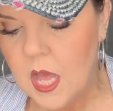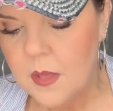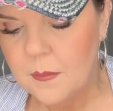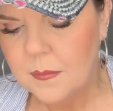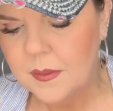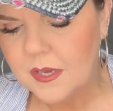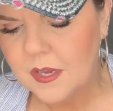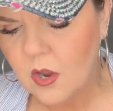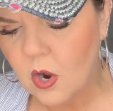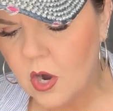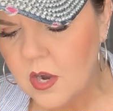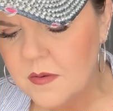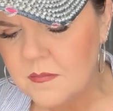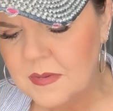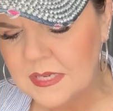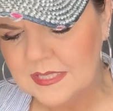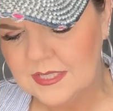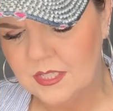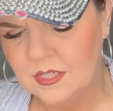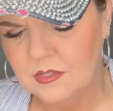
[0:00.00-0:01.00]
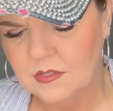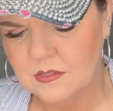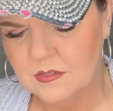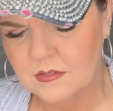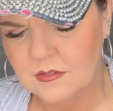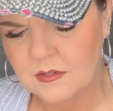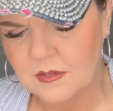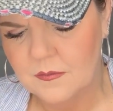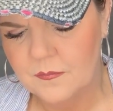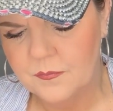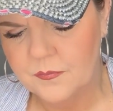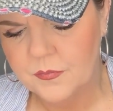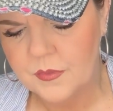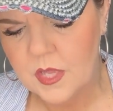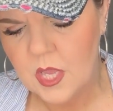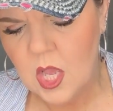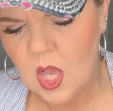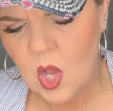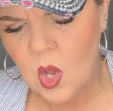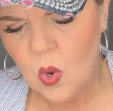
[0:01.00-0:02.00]
But guard my tongue.
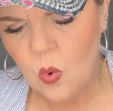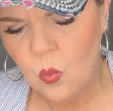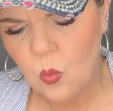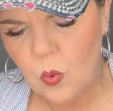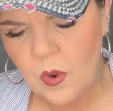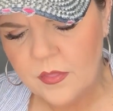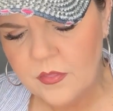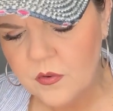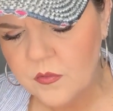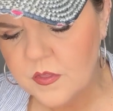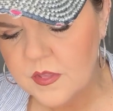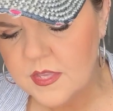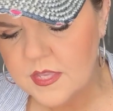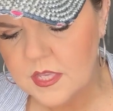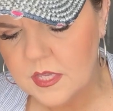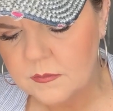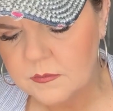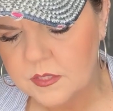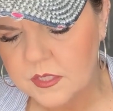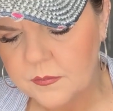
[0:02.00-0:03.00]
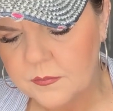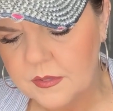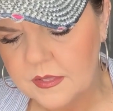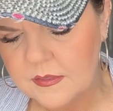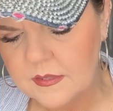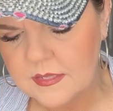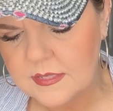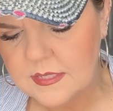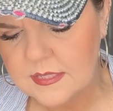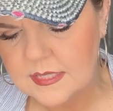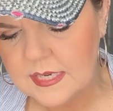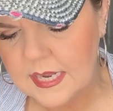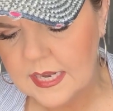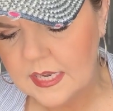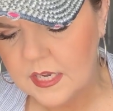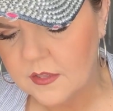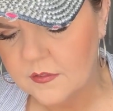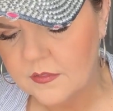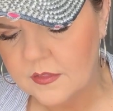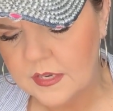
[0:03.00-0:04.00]
Whether the subject be the
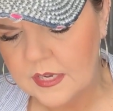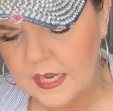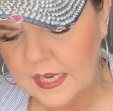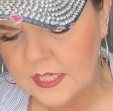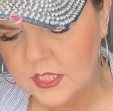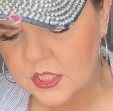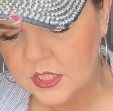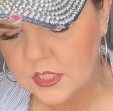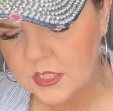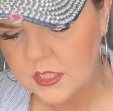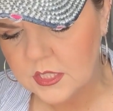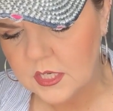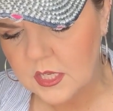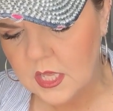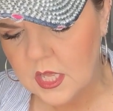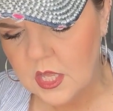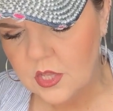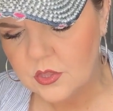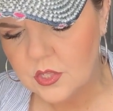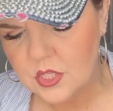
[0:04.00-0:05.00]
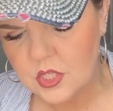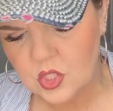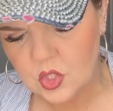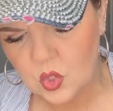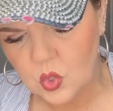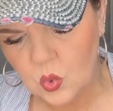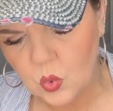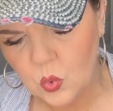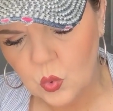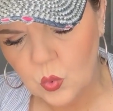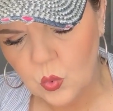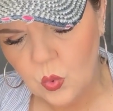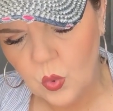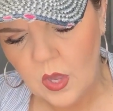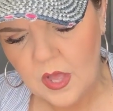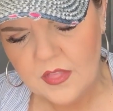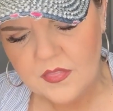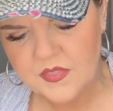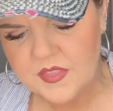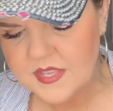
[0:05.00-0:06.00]
state of the nation, the school,
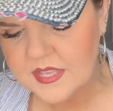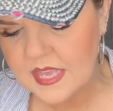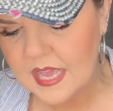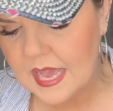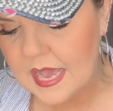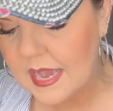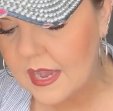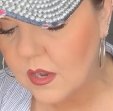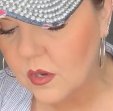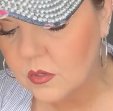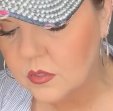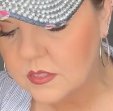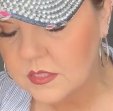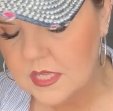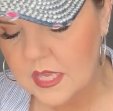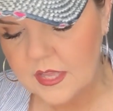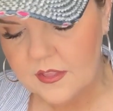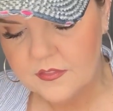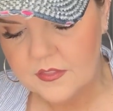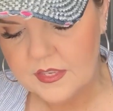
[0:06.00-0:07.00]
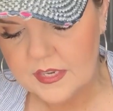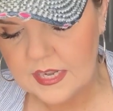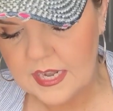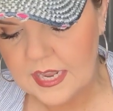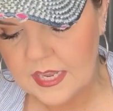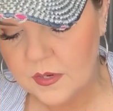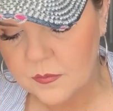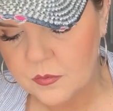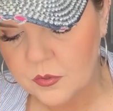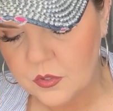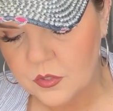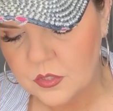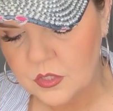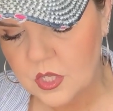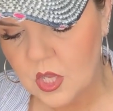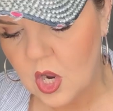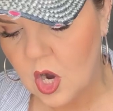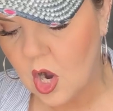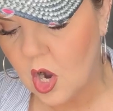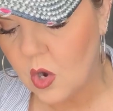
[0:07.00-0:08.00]
this house, the neighbors,
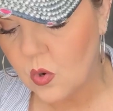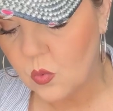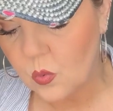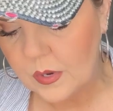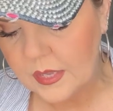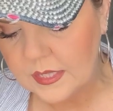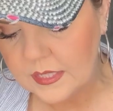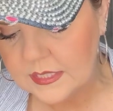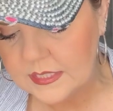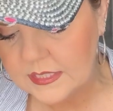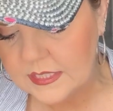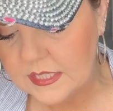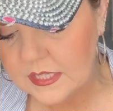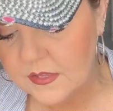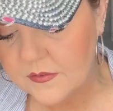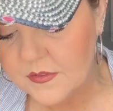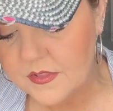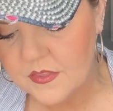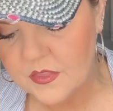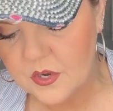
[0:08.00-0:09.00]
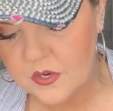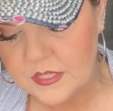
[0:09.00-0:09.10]
our relatives, their